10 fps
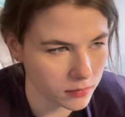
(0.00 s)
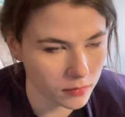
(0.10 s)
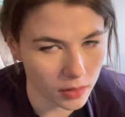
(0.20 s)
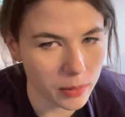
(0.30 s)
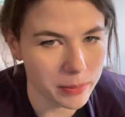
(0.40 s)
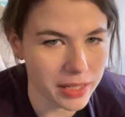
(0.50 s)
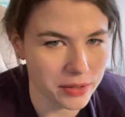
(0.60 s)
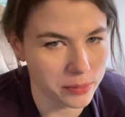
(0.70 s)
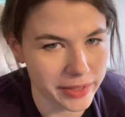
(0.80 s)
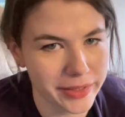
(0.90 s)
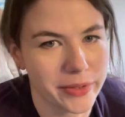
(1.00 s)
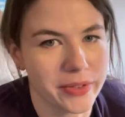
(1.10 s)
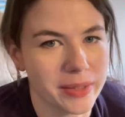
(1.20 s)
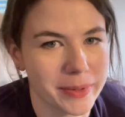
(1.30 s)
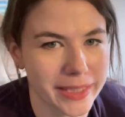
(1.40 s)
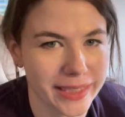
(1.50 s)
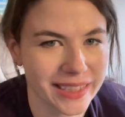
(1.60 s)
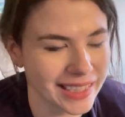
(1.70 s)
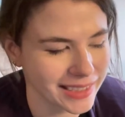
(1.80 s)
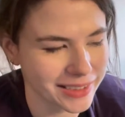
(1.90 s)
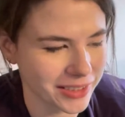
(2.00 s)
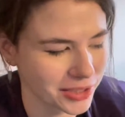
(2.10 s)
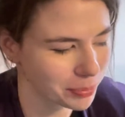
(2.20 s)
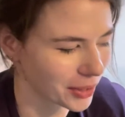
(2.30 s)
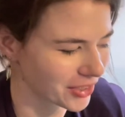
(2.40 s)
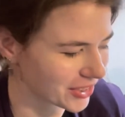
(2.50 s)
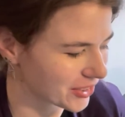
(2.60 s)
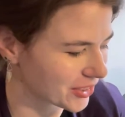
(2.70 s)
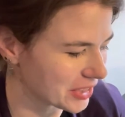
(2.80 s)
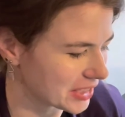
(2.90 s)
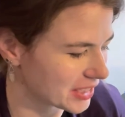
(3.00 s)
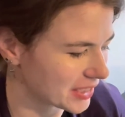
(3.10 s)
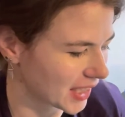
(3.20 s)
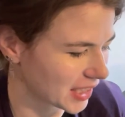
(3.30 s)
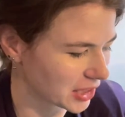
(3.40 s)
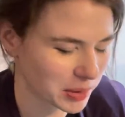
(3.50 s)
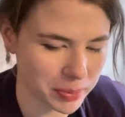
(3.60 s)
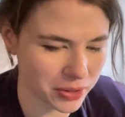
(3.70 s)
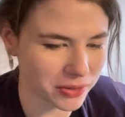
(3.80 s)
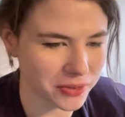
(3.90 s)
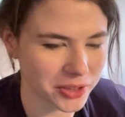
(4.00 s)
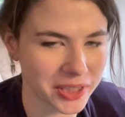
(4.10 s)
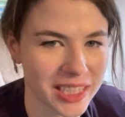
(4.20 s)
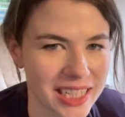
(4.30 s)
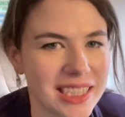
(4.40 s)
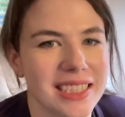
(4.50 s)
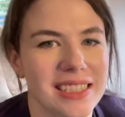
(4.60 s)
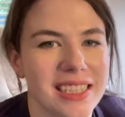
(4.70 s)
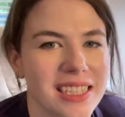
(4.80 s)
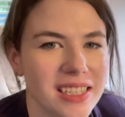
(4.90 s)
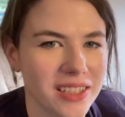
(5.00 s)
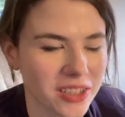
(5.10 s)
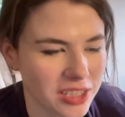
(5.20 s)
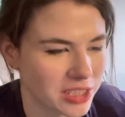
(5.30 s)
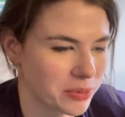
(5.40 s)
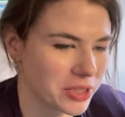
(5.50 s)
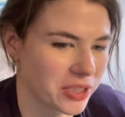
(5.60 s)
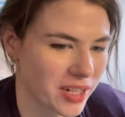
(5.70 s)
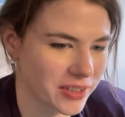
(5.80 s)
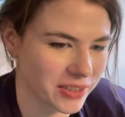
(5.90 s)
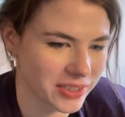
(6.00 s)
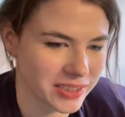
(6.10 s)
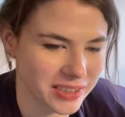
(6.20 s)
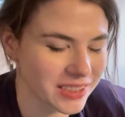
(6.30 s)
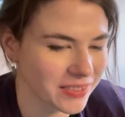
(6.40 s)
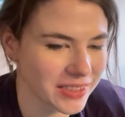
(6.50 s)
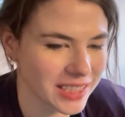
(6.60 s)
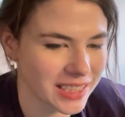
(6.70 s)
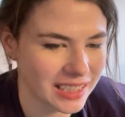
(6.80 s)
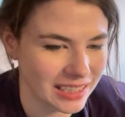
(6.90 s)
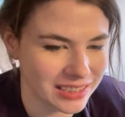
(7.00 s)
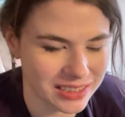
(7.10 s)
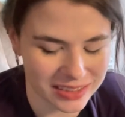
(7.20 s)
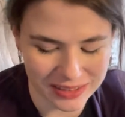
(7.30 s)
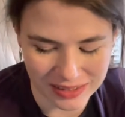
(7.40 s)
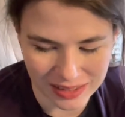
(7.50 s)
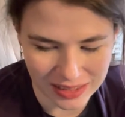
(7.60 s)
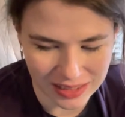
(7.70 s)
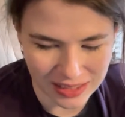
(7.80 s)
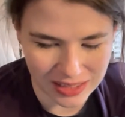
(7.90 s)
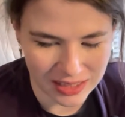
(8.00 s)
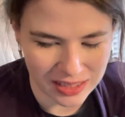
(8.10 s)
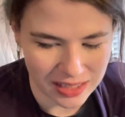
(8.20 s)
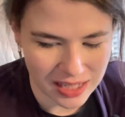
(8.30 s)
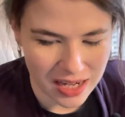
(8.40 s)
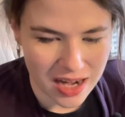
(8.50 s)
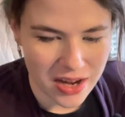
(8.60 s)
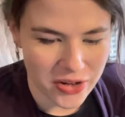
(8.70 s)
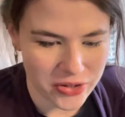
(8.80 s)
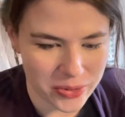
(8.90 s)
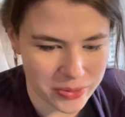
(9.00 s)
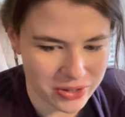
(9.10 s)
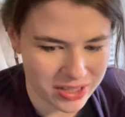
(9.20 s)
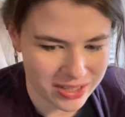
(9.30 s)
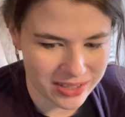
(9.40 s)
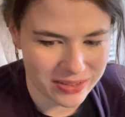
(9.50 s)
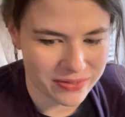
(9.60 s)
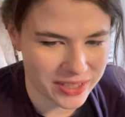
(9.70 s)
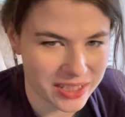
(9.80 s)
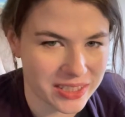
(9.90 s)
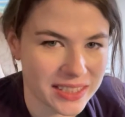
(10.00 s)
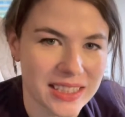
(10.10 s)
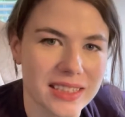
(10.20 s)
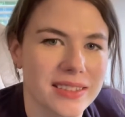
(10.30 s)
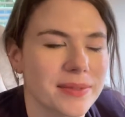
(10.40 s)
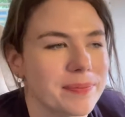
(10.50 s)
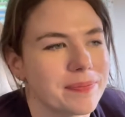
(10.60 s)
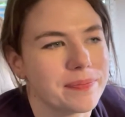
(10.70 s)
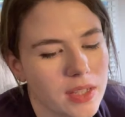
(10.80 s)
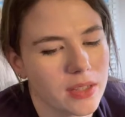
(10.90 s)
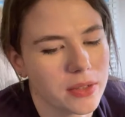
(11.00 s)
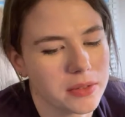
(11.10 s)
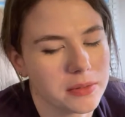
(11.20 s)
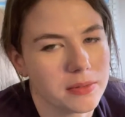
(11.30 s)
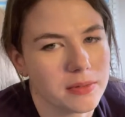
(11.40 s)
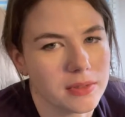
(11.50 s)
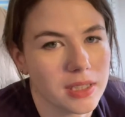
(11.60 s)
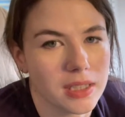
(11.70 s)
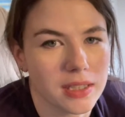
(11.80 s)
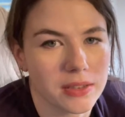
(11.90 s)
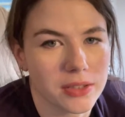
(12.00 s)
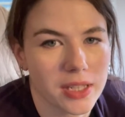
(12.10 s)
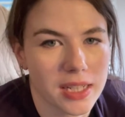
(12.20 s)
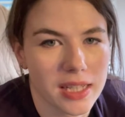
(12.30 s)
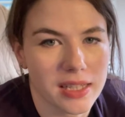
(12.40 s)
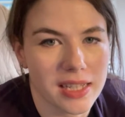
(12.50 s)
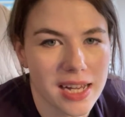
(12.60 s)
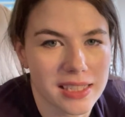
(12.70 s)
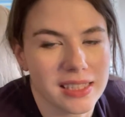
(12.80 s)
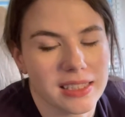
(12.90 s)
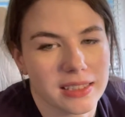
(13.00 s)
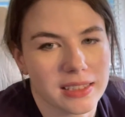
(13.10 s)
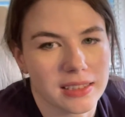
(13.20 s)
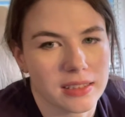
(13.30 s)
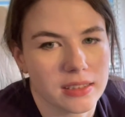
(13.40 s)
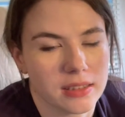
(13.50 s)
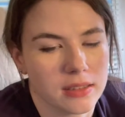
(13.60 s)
no matter what, you seem to get like dust particles and like this beautiful clay, all these rich colors and everything. It's the worst feeling. So I'll try that next.